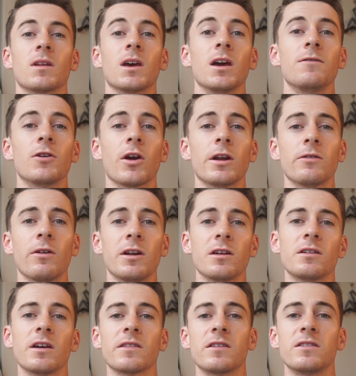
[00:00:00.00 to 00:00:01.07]
If you're getting
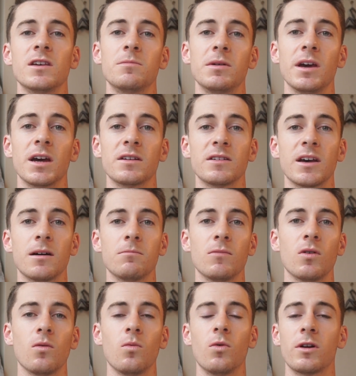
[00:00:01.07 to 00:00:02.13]
ready to take the CPA exam,
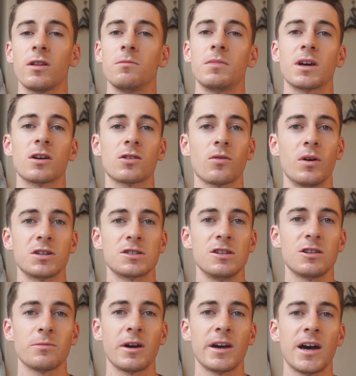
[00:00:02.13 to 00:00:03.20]
one of the biggest
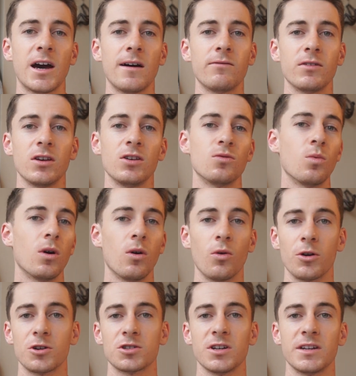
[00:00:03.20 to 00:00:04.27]
questions you might have is what
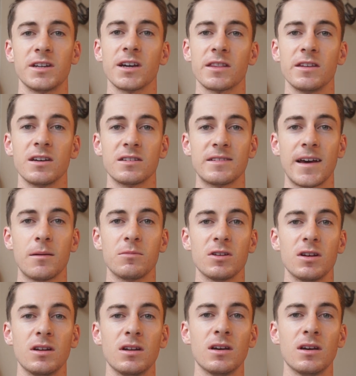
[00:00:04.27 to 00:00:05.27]
order should I take the exams in?